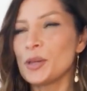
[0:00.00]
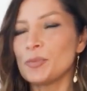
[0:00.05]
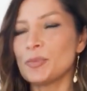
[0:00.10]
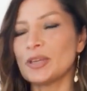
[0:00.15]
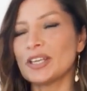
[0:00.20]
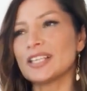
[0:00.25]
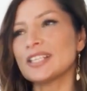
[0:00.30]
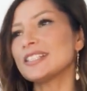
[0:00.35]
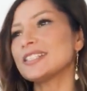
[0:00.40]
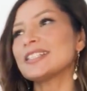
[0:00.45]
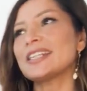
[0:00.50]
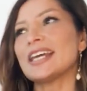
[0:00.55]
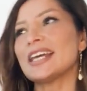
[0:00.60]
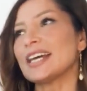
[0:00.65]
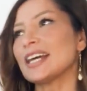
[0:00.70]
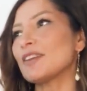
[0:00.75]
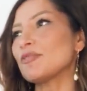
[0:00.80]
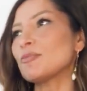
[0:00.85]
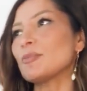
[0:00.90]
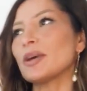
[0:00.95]
because they
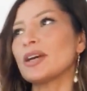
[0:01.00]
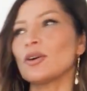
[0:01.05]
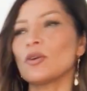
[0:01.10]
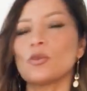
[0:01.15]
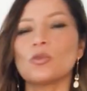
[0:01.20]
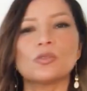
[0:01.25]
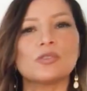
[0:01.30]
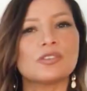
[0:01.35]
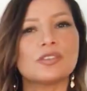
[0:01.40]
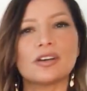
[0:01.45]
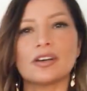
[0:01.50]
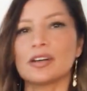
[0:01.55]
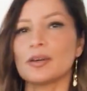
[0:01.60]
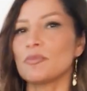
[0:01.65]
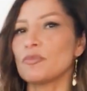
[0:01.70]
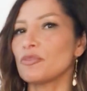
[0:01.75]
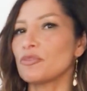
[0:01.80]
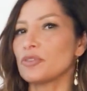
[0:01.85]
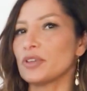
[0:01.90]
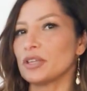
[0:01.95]
have my
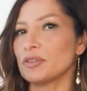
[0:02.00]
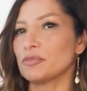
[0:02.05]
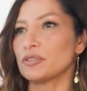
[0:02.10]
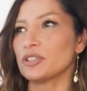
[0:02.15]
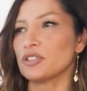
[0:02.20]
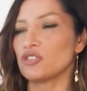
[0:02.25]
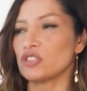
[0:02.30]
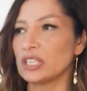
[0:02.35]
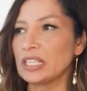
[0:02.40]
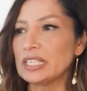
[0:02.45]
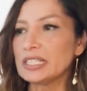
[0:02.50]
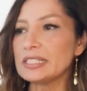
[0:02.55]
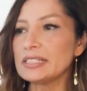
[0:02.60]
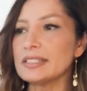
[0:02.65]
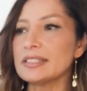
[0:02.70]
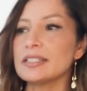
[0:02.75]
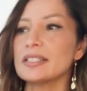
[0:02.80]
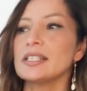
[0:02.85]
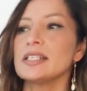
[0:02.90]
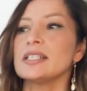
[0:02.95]
all-time favorite
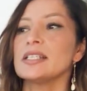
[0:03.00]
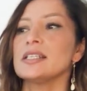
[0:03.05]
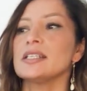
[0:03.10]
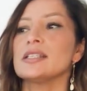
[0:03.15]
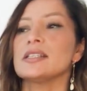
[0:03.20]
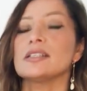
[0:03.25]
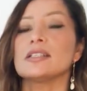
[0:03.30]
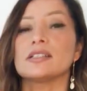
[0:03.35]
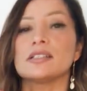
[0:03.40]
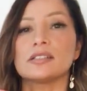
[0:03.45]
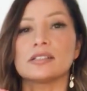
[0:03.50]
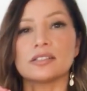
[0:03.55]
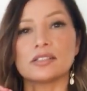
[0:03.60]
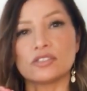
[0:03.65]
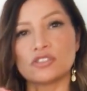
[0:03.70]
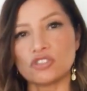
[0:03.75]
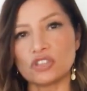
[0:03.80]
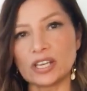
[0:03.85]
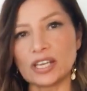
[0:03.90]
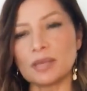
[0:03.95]
jeans, the
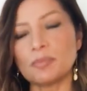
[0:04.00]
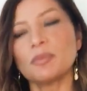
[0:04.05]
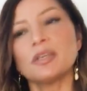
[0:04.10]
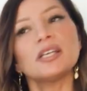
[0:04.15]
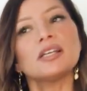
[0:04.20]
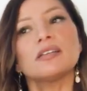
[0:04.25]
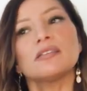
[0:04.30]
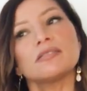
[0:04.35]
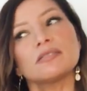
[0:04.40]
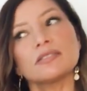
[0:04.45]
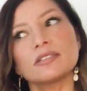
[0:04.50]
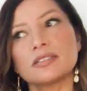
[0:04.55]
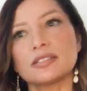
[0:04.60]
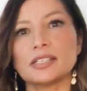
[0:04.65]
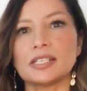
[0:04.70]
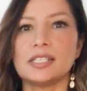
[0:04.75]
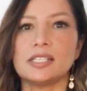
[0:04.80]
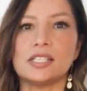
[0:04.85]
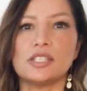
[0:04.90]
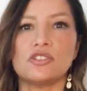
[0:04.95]
Jamie
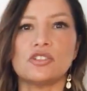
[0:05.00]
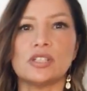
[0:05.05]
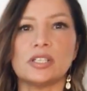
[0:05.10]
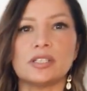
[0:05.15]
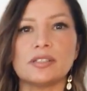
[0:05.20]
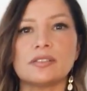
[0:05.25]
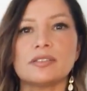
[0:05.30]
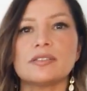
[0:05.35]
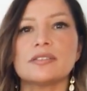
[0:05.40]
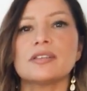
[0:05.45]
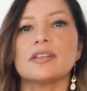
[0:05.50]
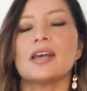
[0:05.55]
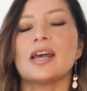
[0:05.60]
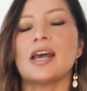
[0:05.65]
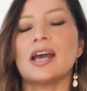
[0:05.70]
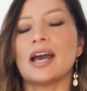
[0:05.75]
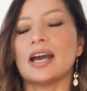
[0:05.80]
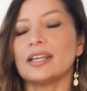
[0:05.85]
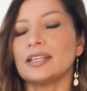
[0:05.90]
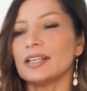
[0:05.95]
skinny jeans.
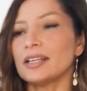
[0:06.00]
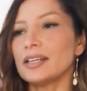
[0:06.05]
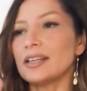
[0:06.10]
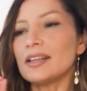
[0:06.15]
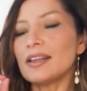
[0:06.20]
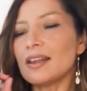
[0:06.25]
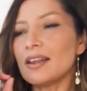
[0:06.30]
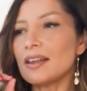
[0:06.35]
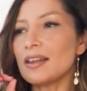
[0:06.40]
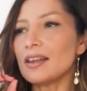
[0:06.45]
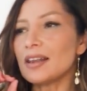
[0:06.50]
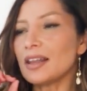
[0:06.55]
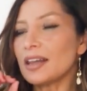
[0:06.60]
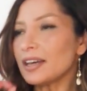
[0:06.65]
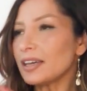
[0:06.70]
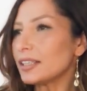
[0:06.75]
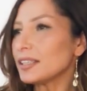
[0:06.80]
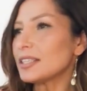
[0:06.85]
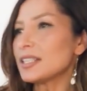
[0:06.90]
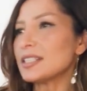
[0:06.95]
And I like